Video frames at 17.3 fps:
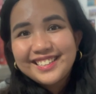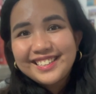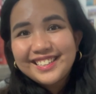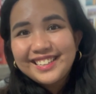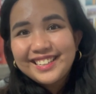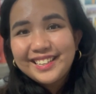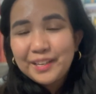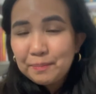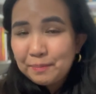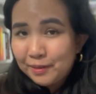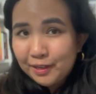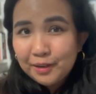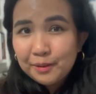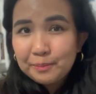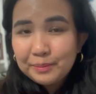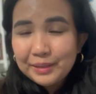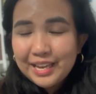hit me
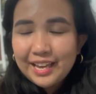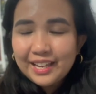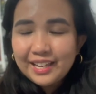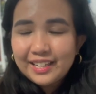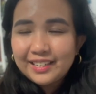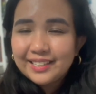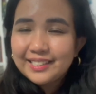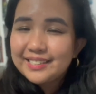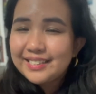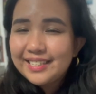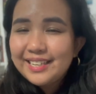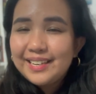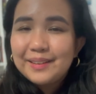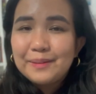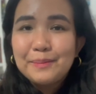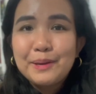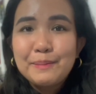up and let's
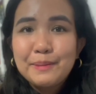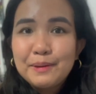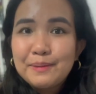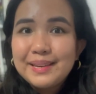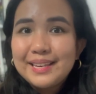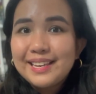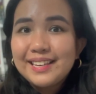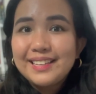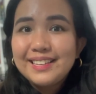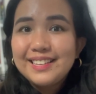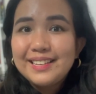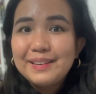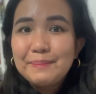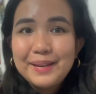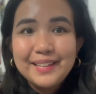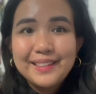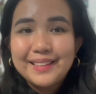see, maybe we
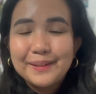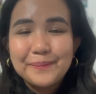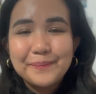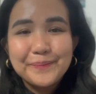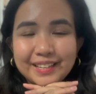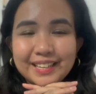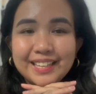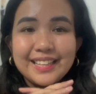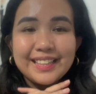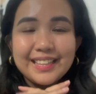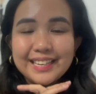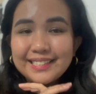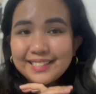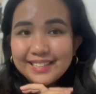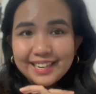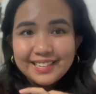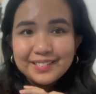can make them.
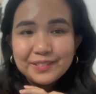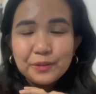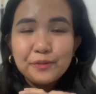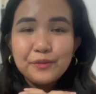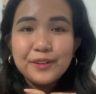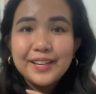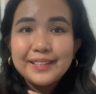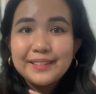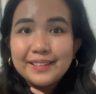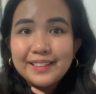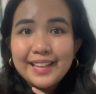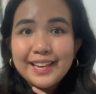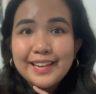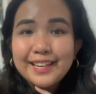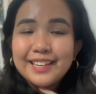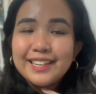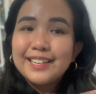Thanks guys, don't forget to
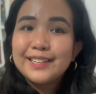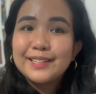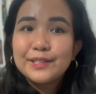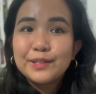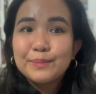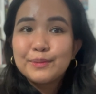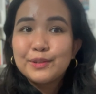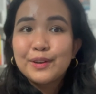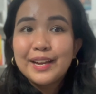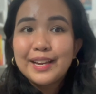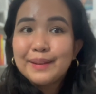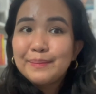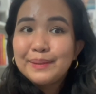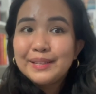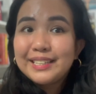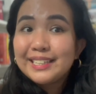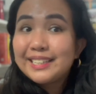like,
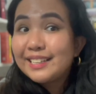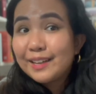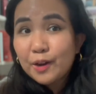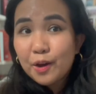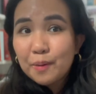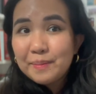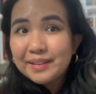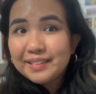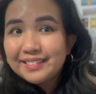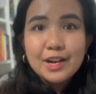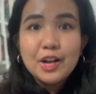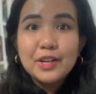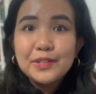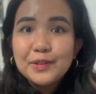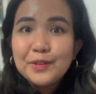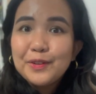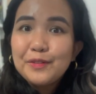subscribe, comment.
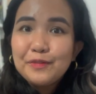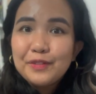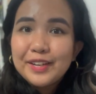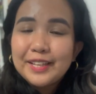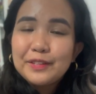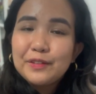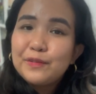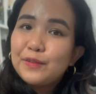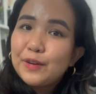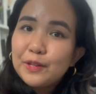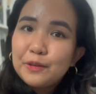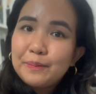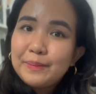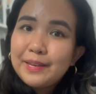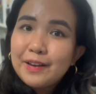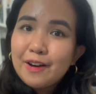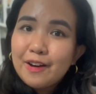Also don't forget to follow
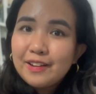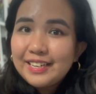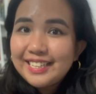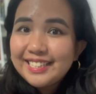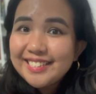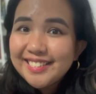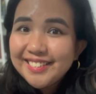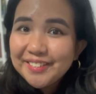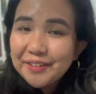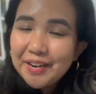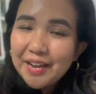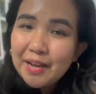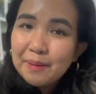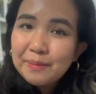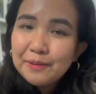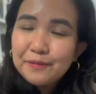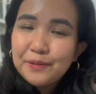me on
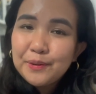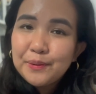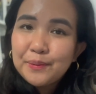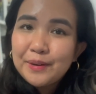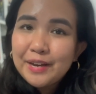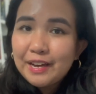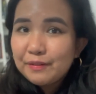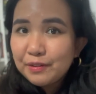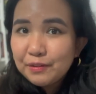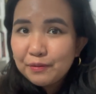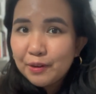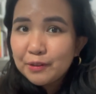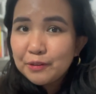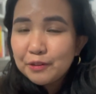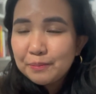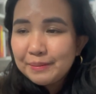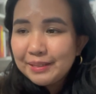Instagram if you haven't
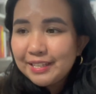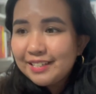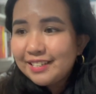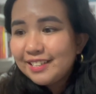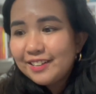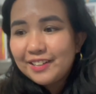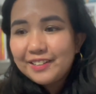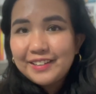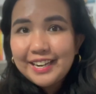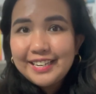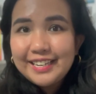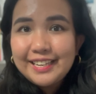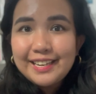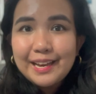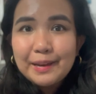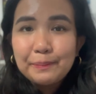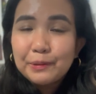followed me
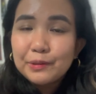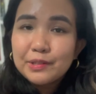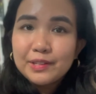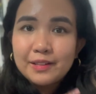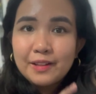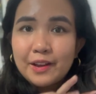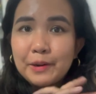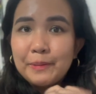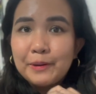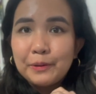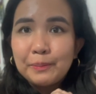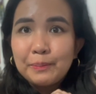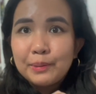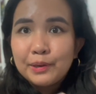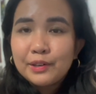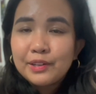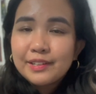already. I post a lot about
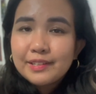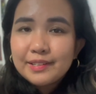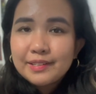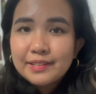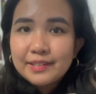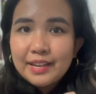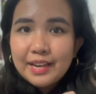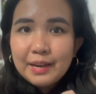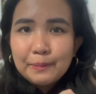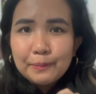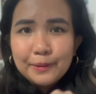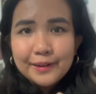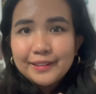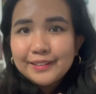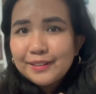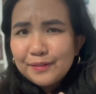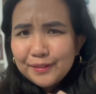books,
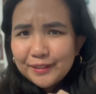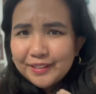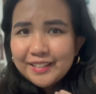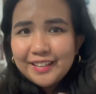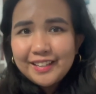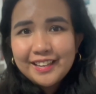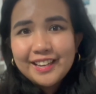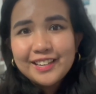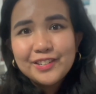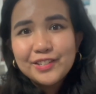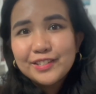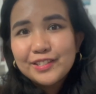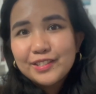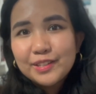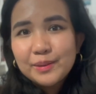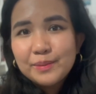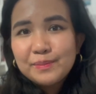productivity, and
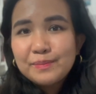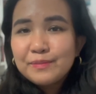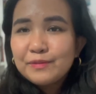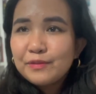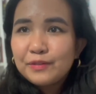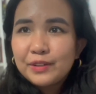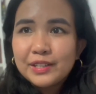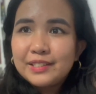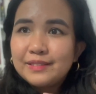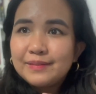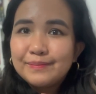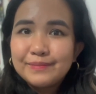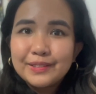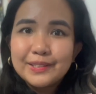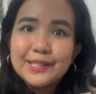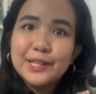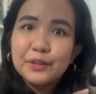just some fun
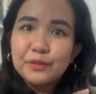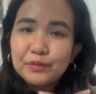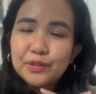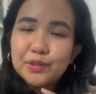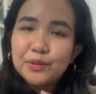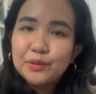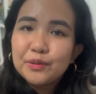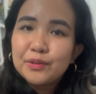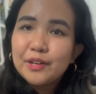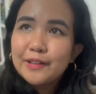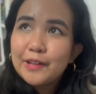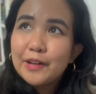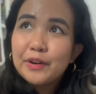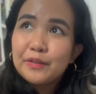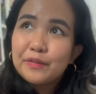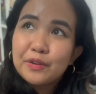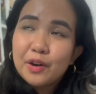stuff too. A
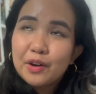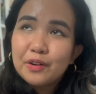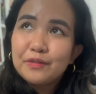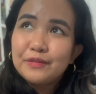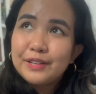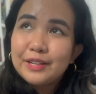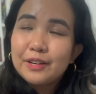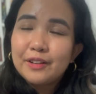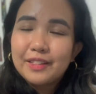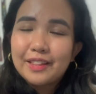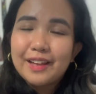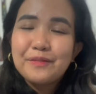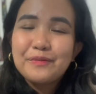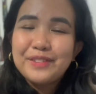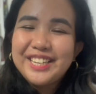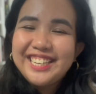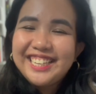lot of coffee on
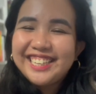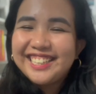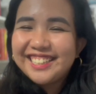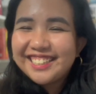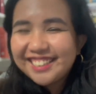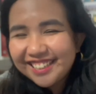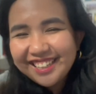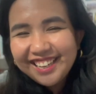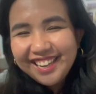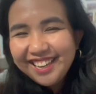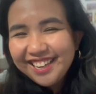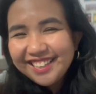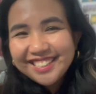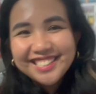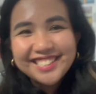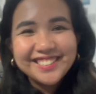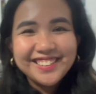that feed.
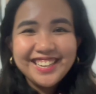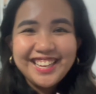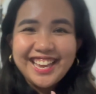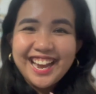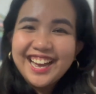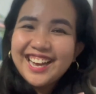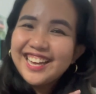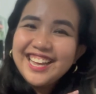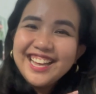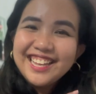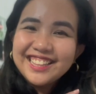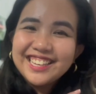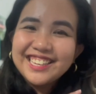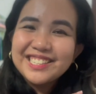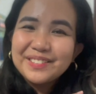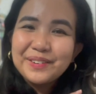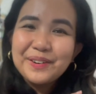So yeah,
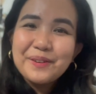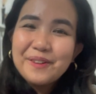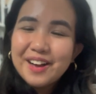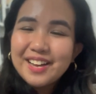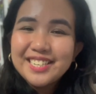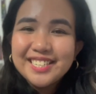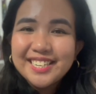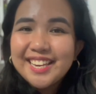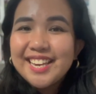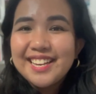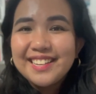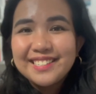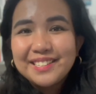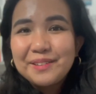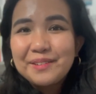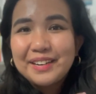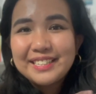thanks for watching. I'll
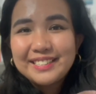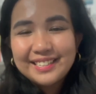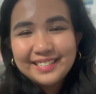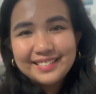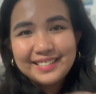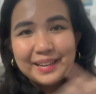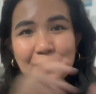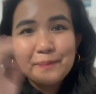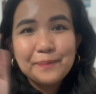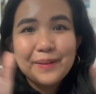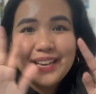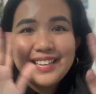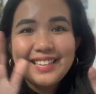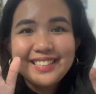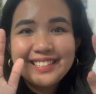see you guys next time, bye!